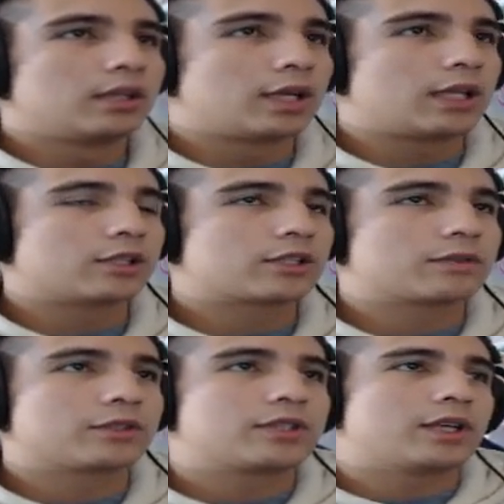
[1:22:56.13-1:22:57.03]
Alex
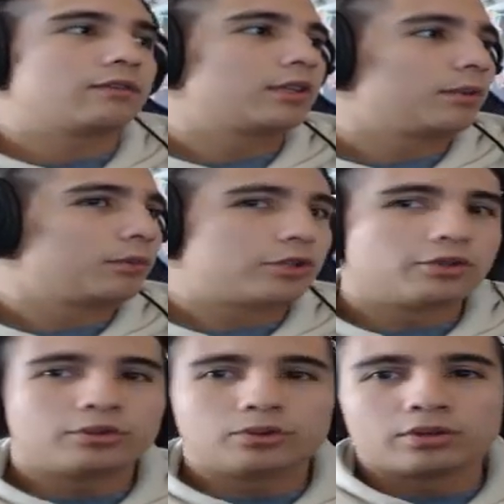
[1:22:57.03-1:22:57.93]
versus David, number
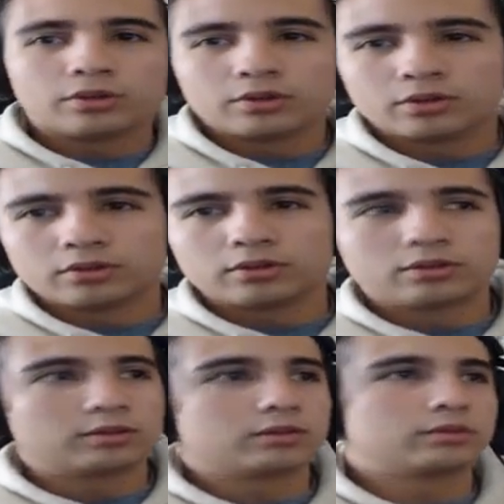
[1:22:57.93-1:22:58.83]
2.
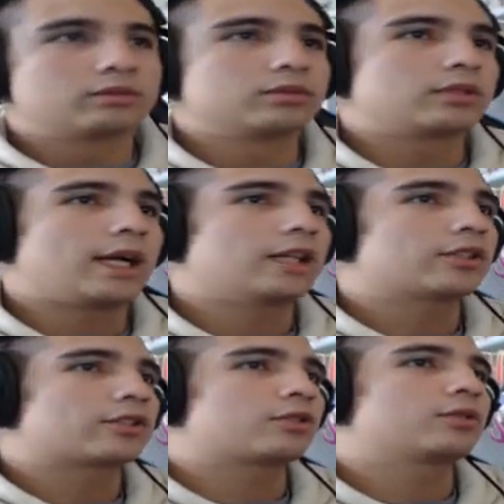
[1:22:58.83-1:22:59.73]

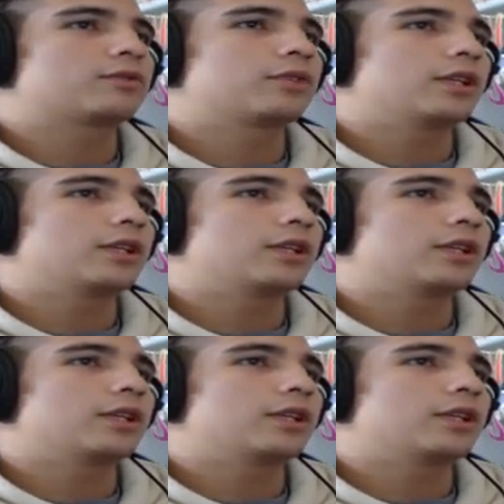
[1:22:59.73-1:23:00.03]
Alex goes for the